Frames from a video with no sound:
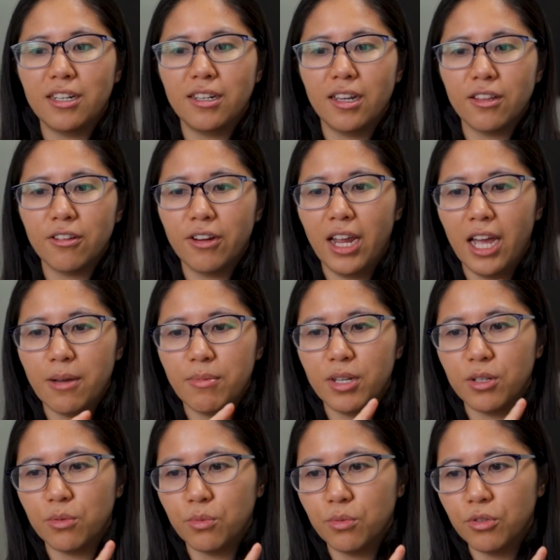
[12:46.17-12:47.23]
another
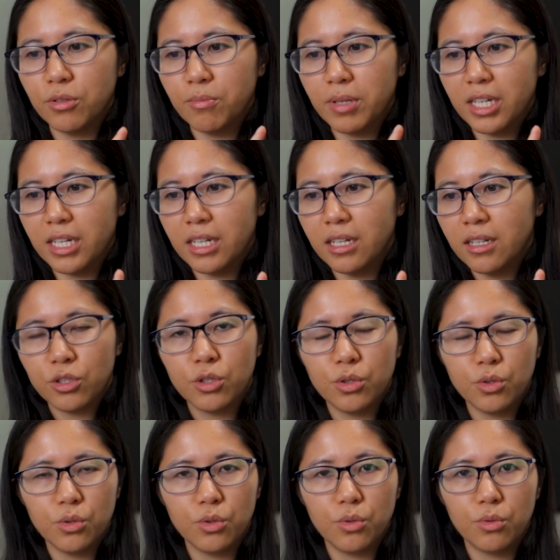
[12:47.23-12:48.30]
habit would be
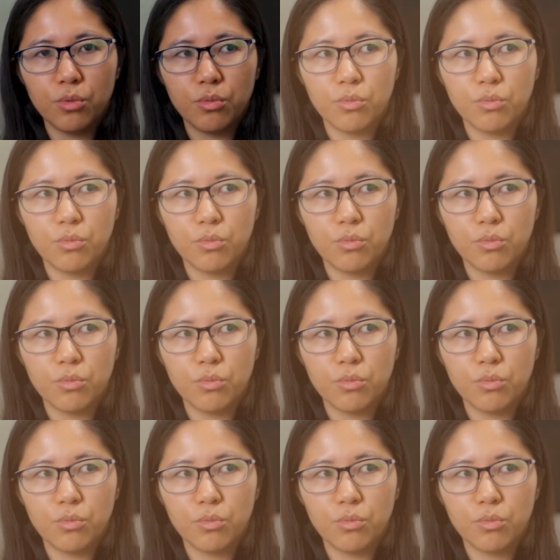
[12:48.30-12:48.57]
to